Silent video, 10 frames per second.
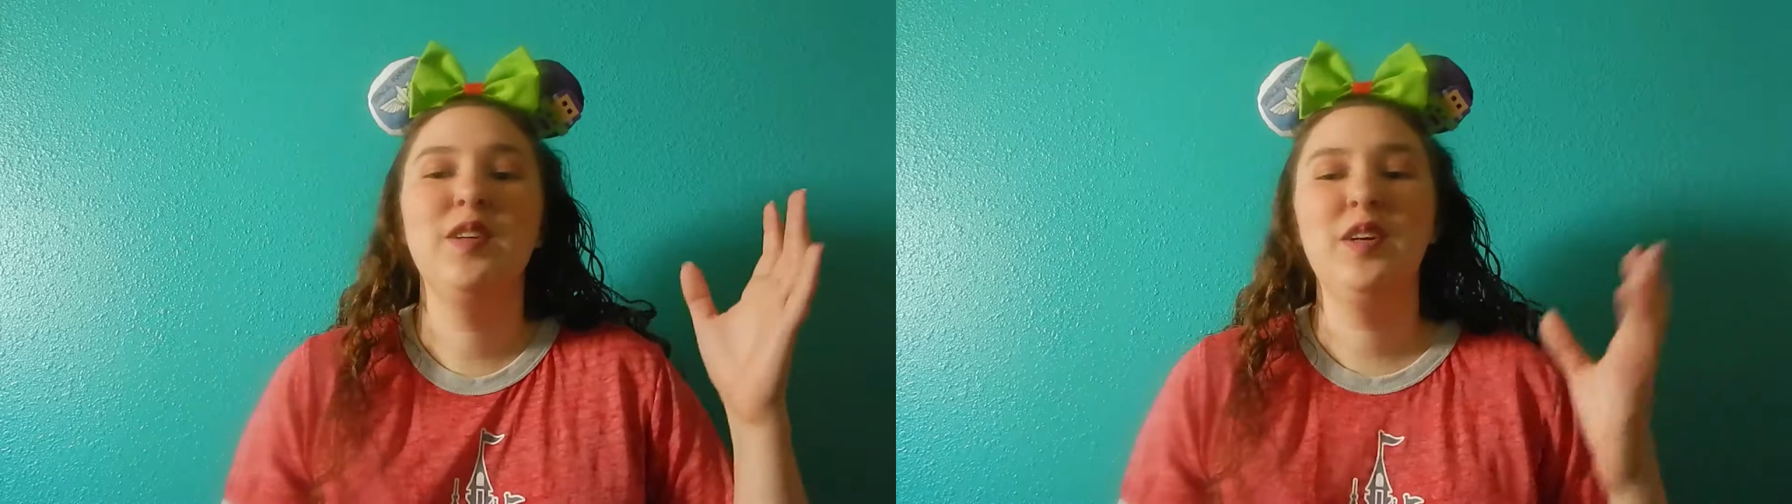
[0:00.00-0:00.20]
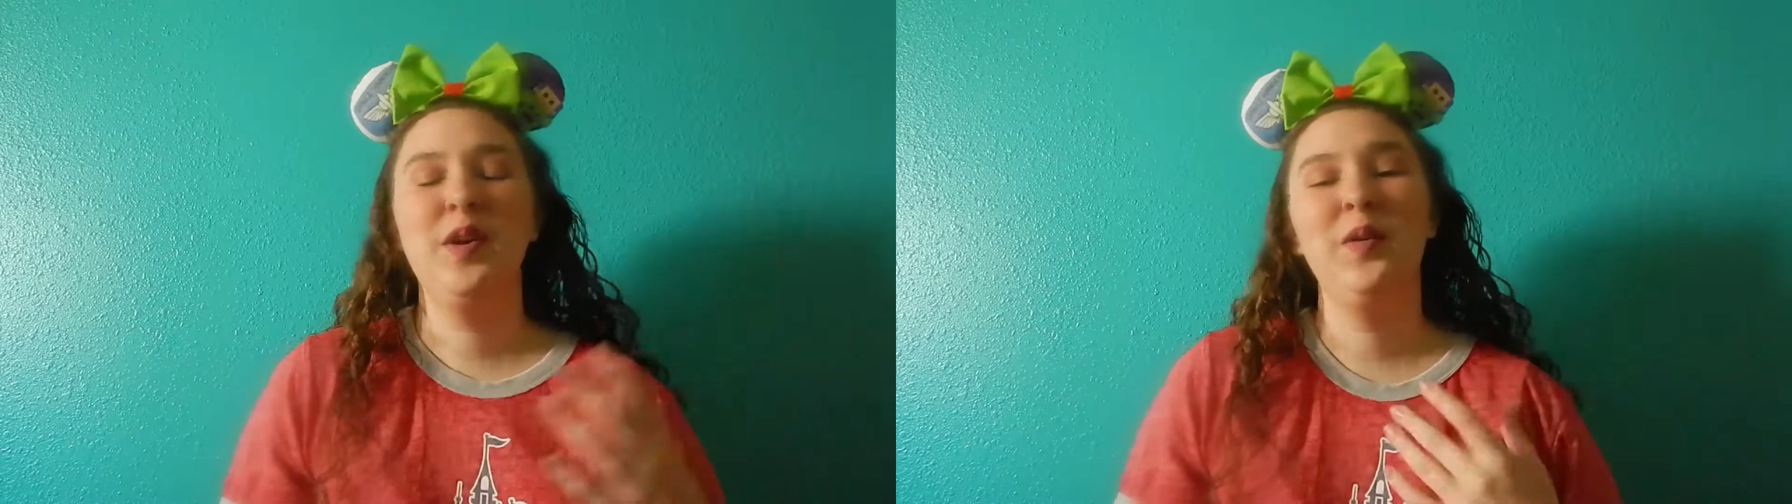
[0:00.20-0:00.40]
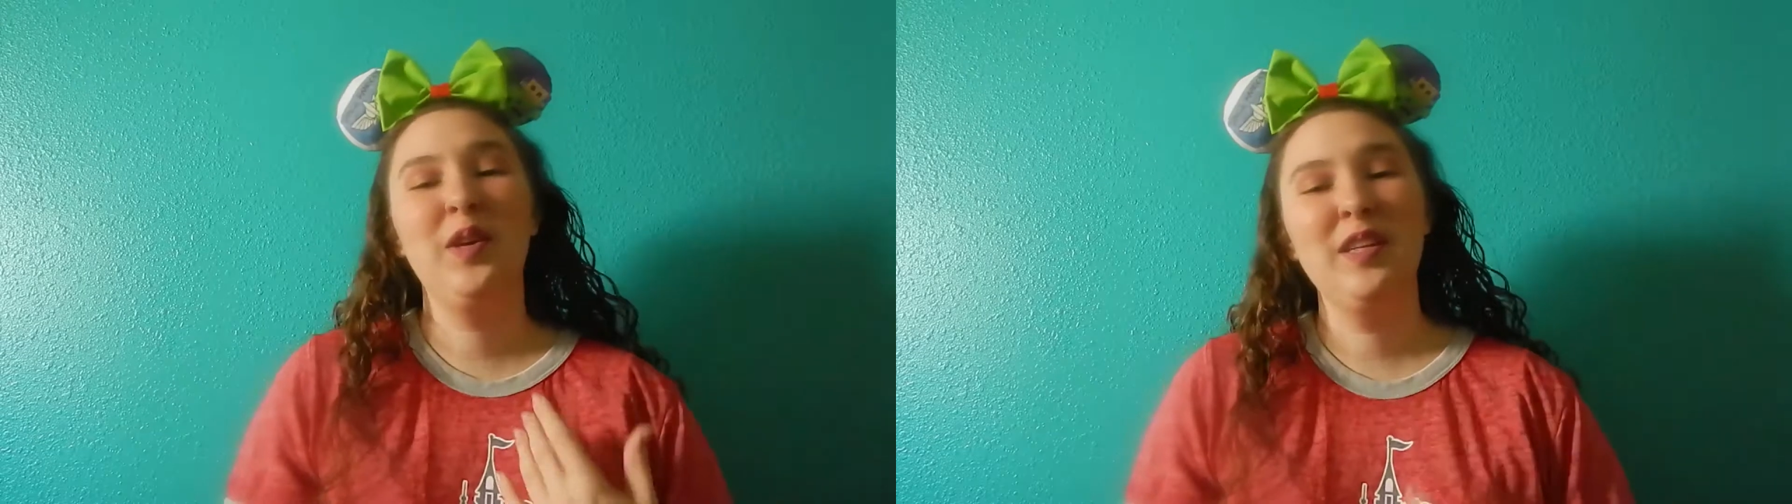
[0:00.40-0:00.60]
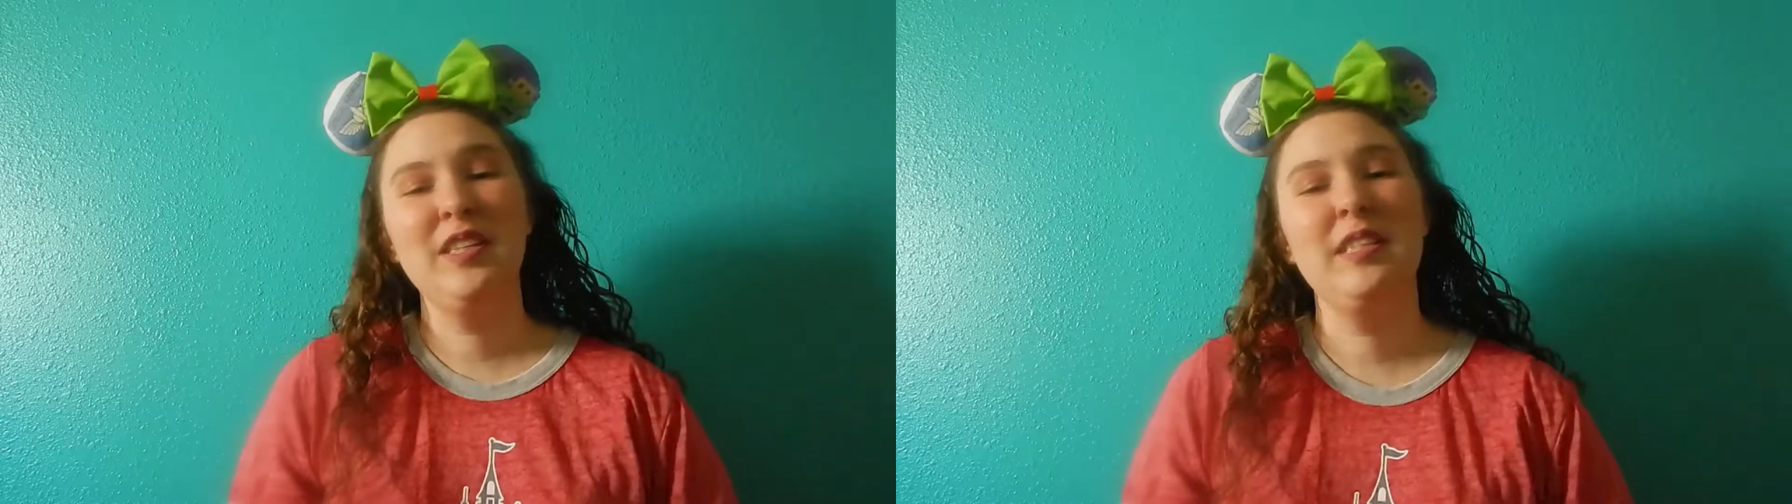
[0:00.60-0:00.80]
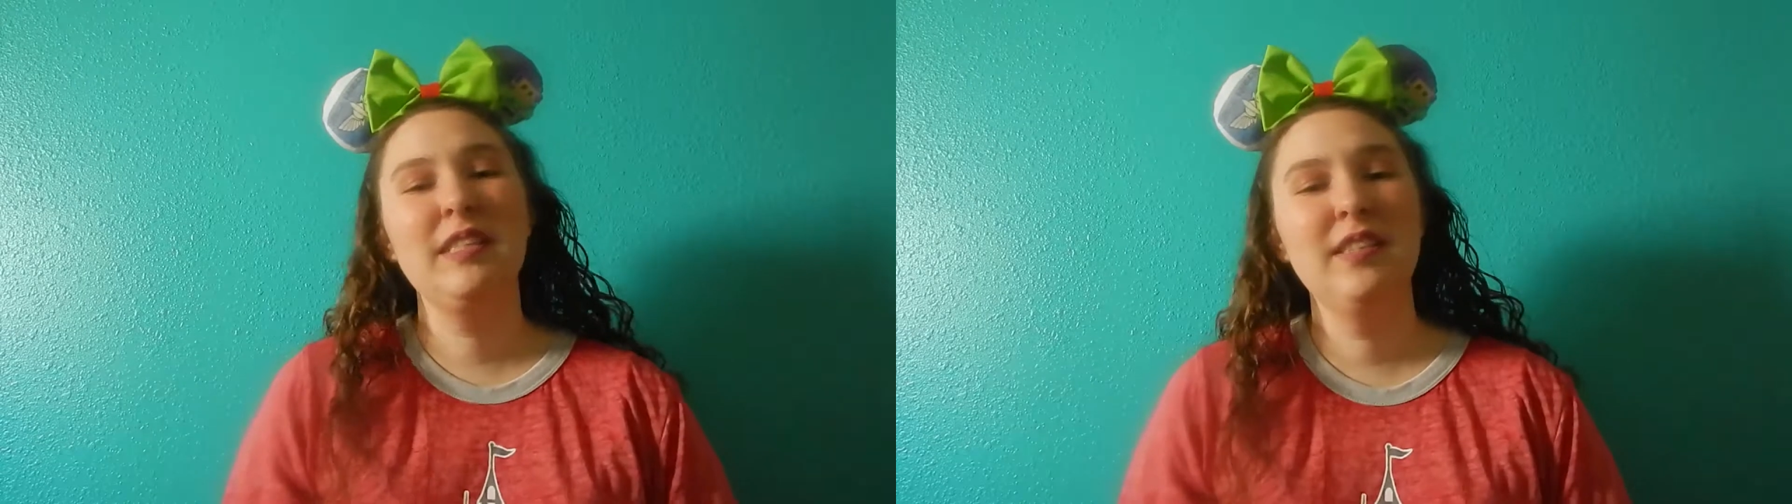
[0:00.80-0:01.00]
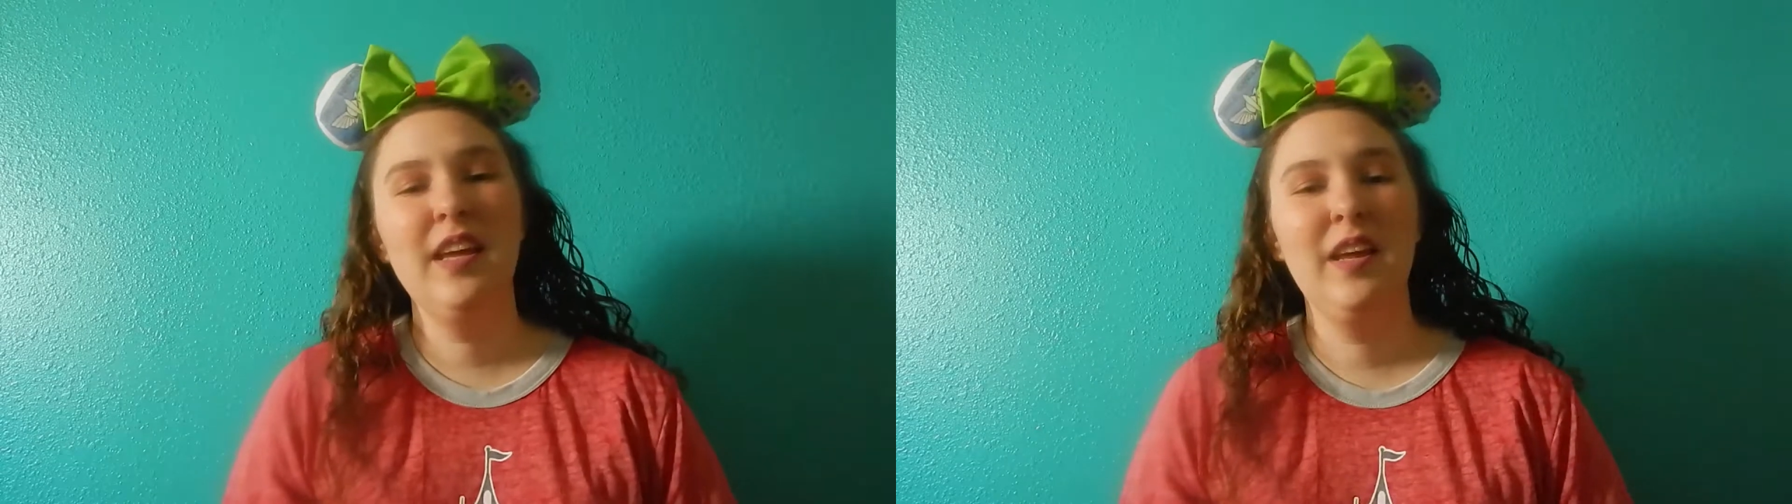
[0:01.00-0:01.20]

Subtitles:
you can just sit